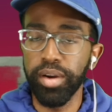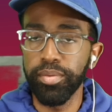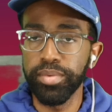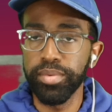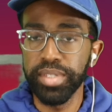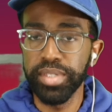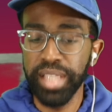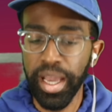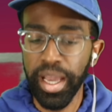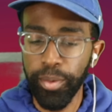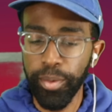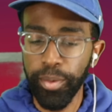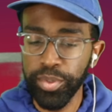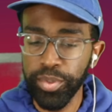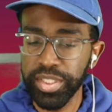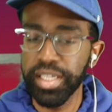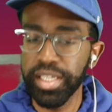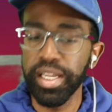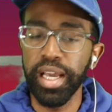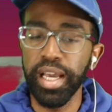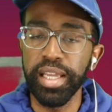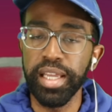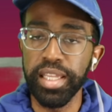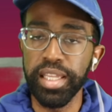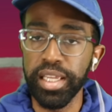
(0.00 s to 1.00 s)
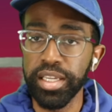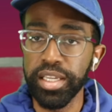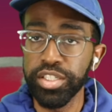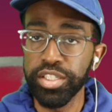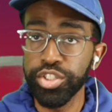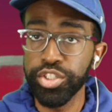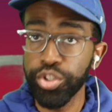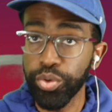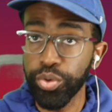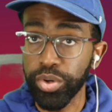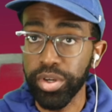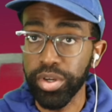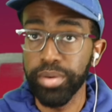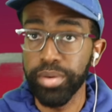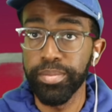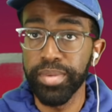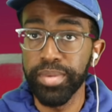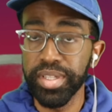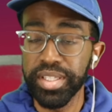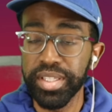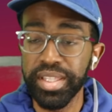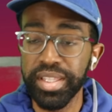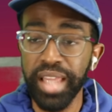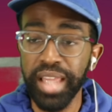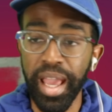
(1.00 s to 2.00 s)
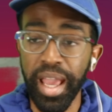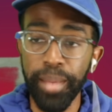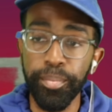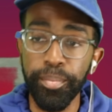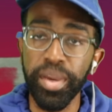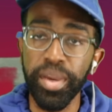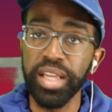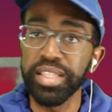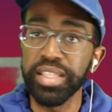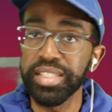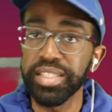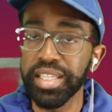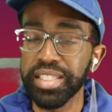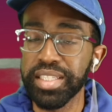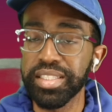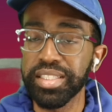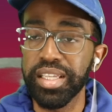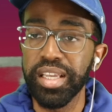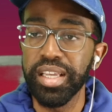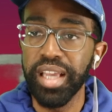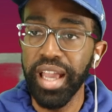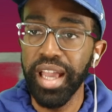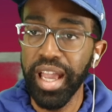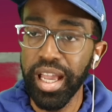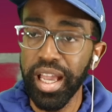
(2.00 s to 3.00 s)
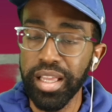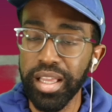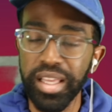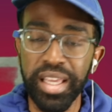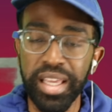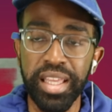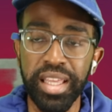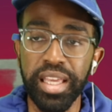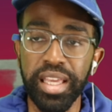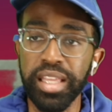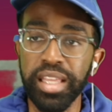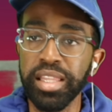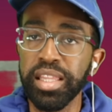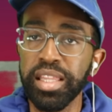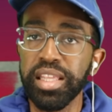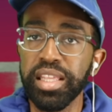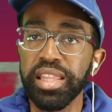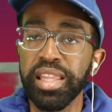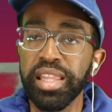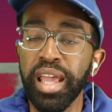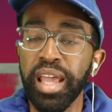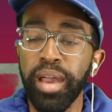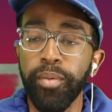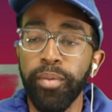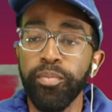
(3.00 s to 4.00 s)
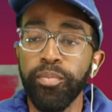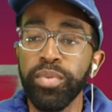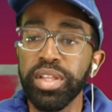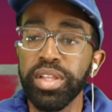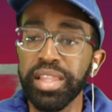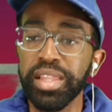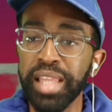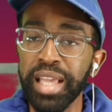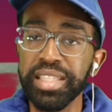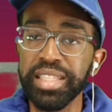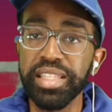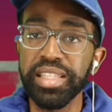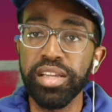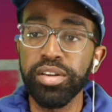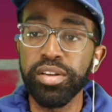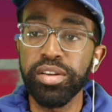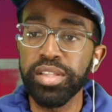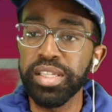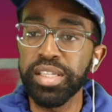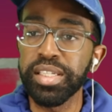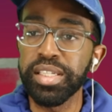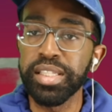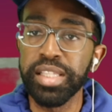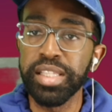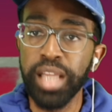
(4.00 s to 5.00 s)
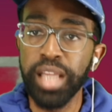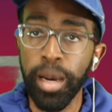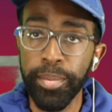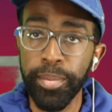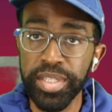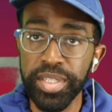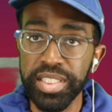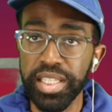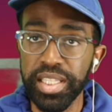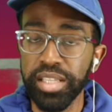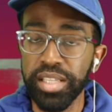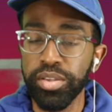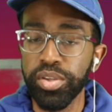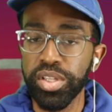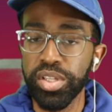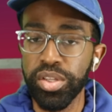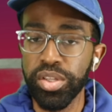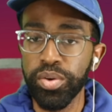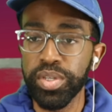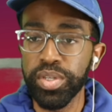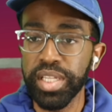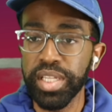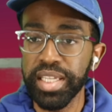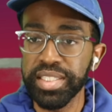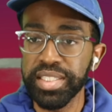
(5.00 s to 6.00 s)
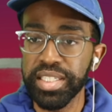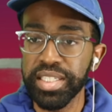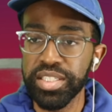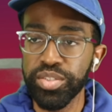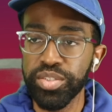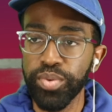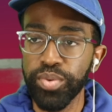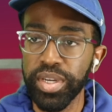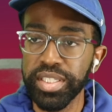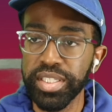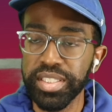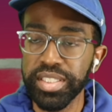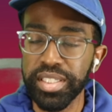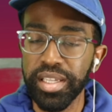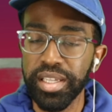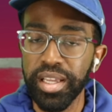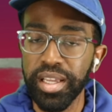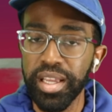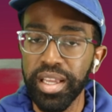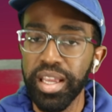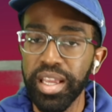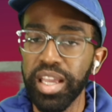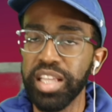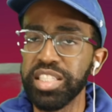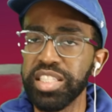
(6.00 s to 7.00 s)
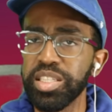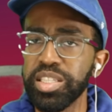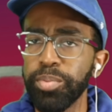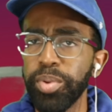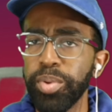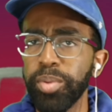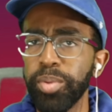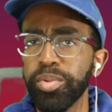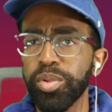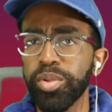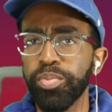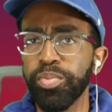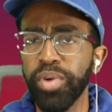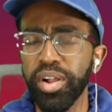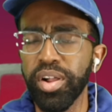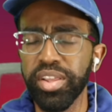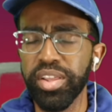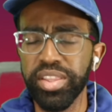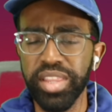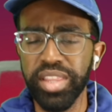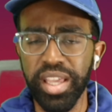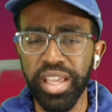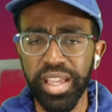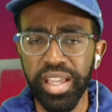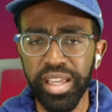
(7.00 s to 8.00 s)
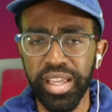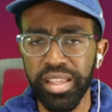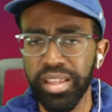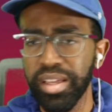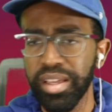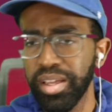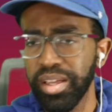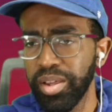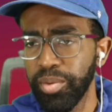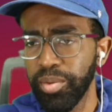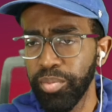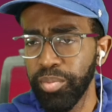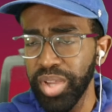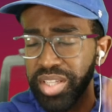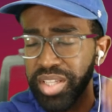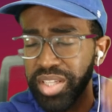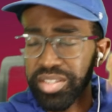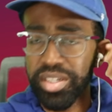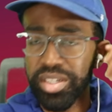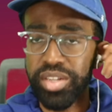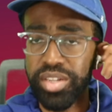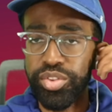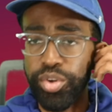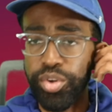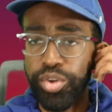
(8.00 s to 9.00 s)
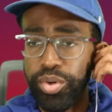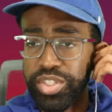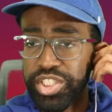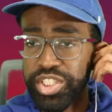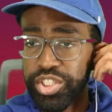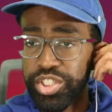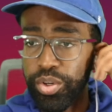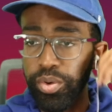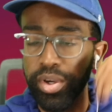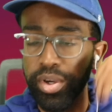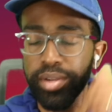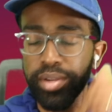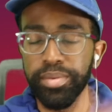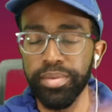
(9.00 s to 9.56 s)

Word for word: That was a good idea, sure. That made sense. It, that that's literally the dumbest thing you can do in that situation. And some people are probably thinking he's going to throw it short.